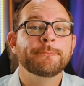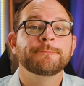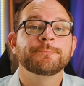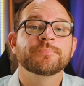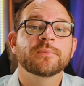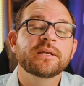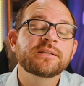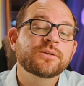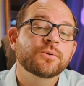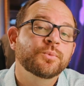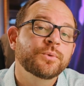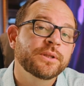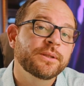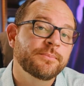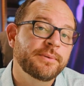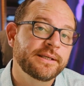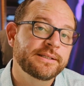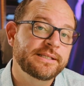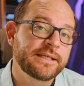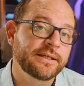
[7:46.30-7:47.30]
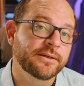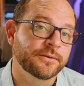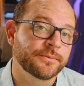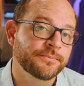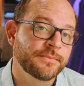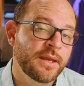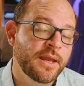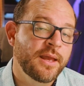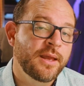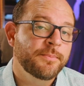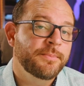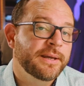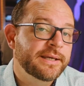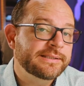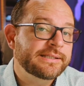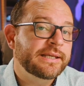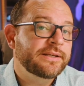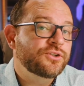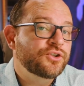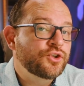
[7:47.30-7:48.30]
is a really big deal. Because
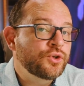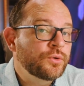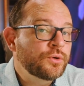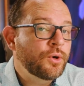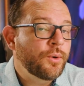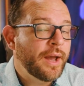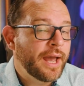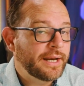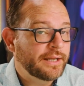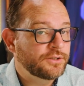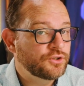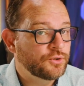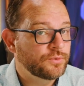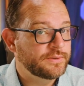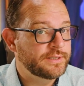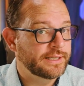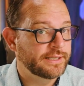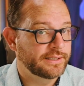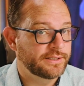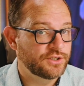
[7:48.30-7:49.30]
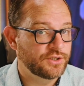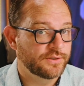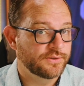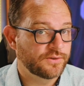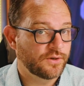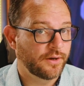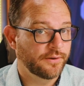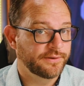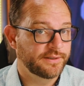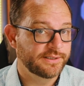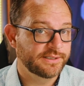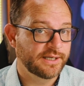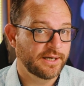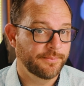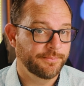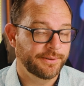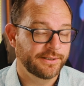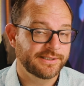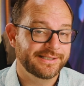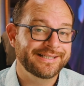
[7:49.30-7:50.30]
they do know how to do diligence on these
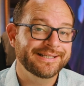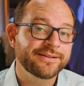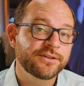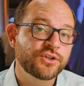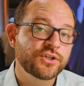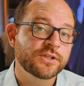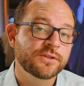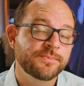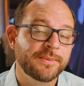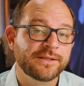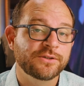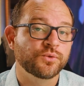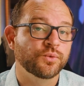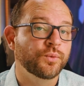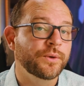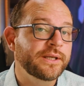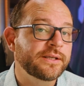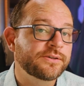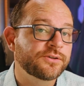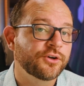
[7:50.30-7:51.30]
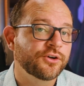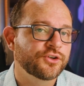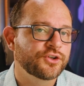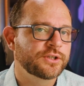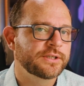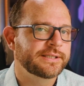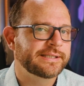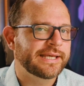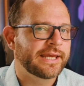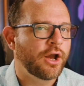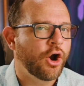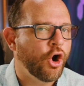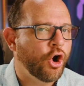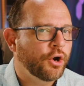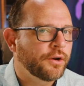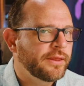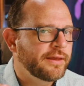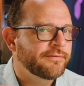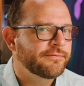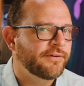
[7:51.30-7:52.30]
companies. Diligence means research to say,
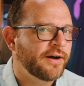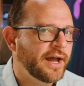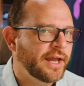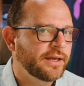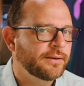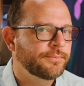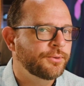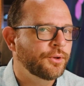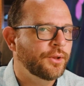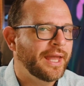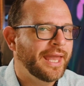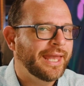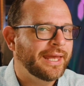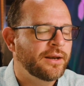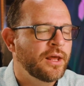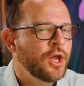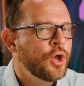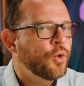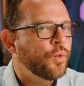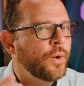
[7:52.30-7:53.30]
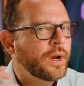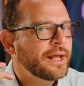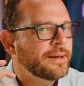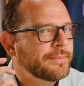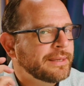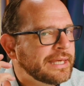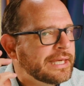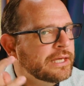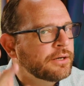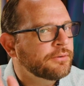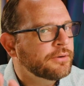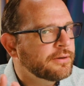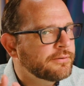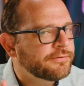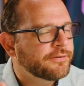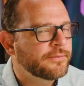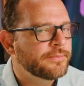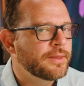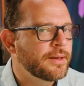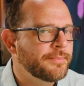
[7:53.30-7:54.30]
are they viable? And what I'm hearing
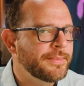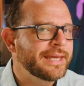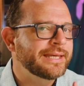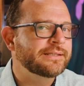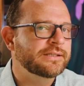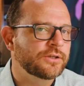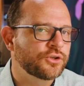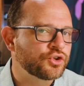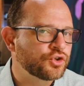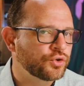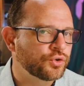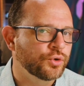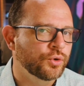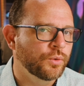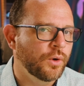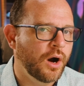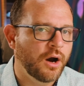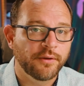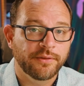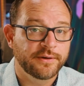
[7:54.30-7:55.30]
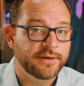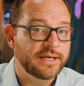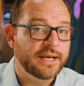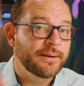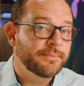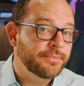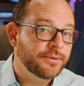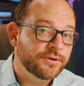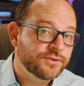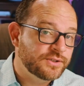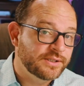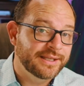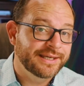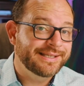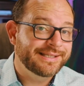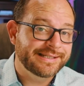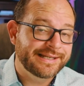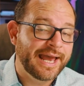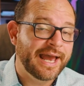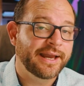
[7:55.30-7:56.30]
from them, is it true? Are the numbers, do they
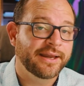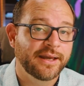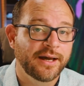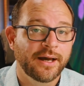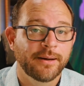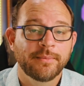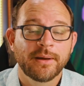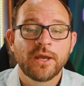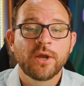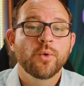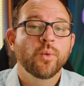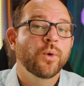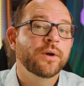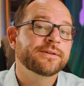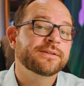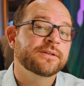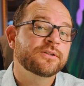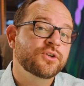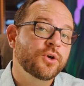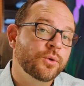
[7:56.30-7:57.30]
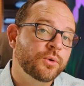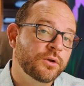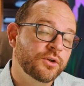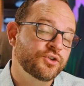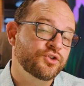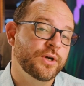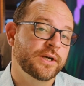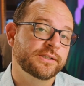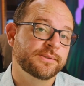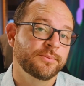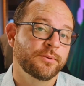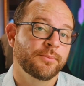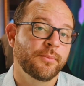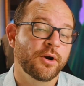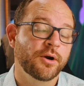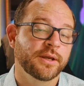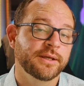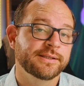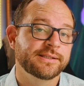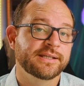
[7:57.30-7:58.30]
stack up? What is the total addressable
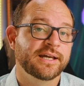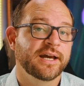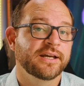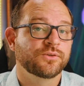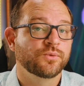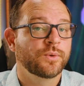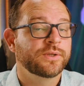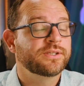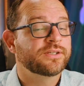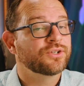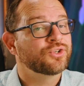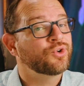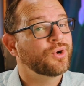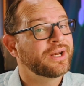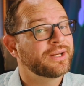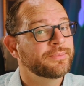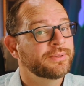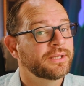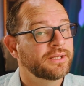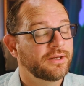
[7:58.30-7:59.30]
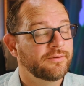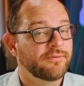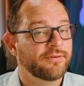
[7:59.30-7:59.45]
market size? What's the credibility of the